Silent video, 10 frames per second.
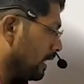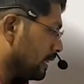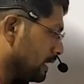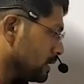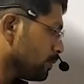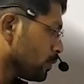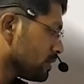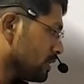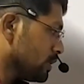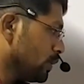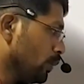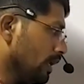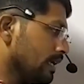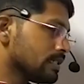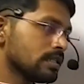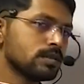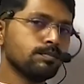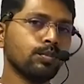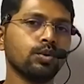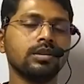this process utilizes
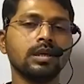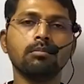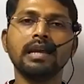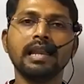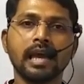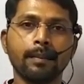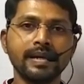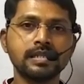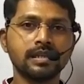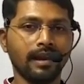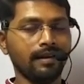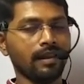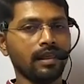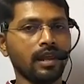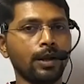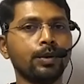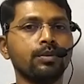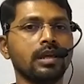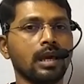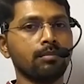both the male gametes entering into
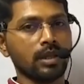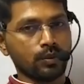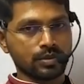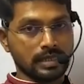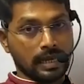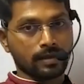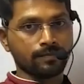the embryo sac.